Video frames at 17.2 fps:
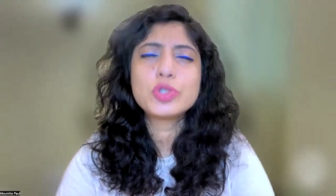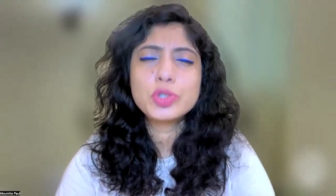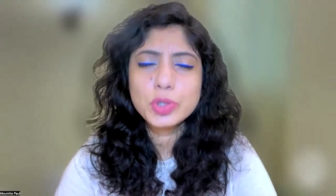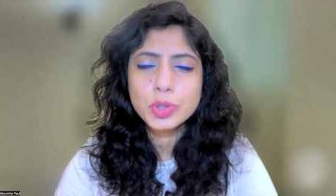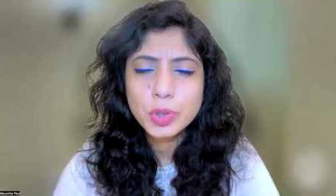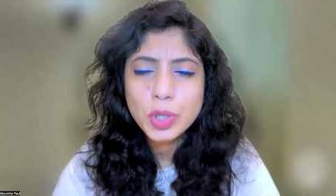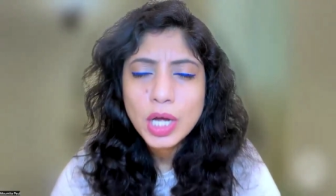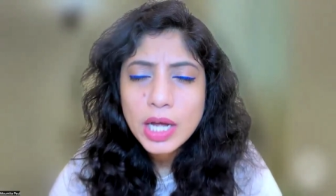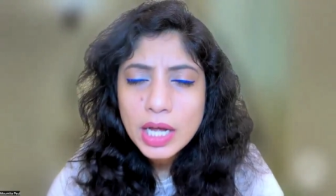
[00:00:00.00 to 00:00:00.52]

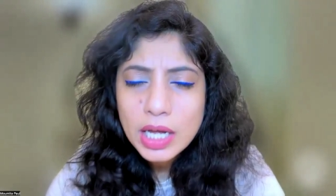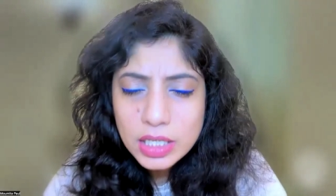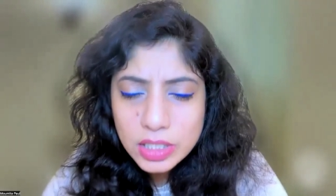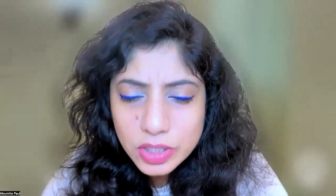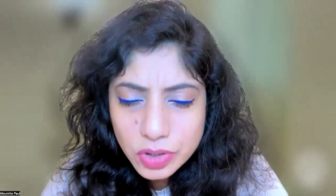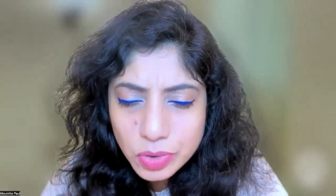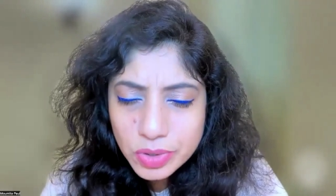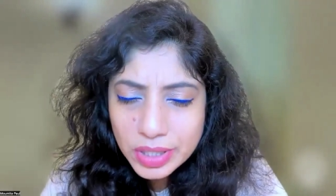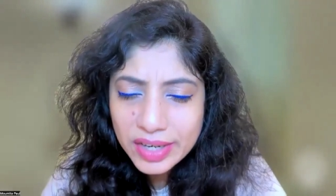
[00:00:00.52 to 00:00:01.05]
to
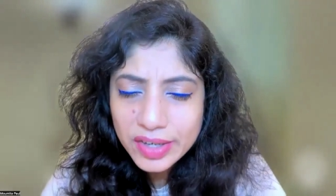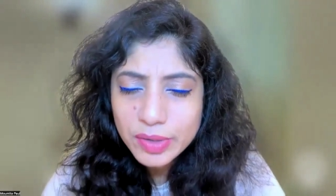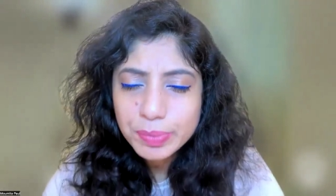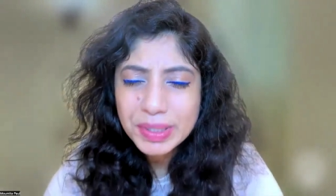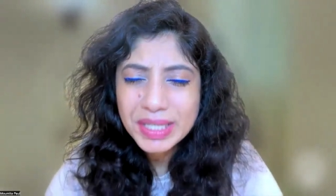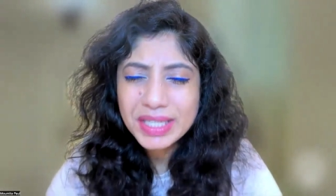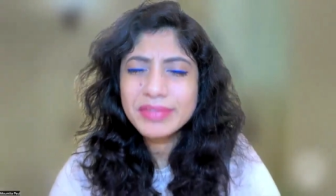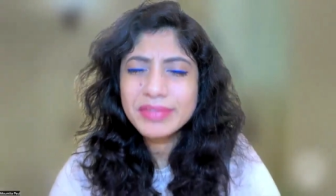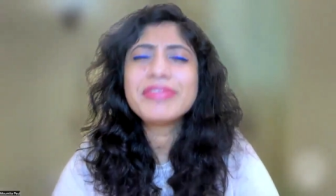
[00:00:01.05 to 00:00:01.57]
do
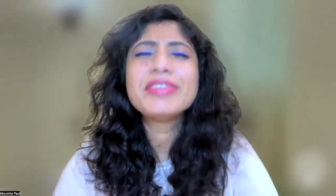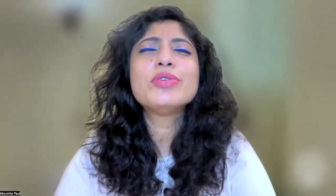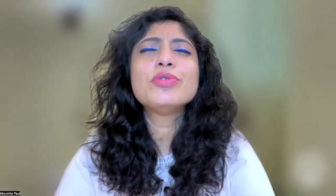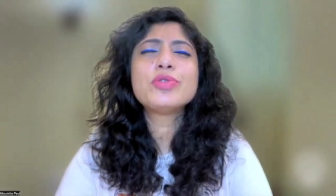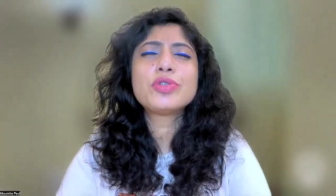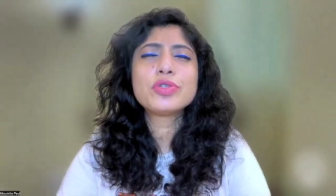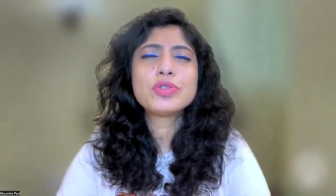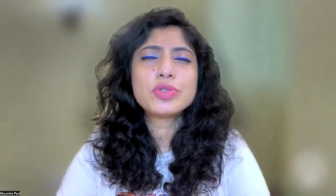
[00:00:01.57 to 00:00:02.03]
therapy, refuse to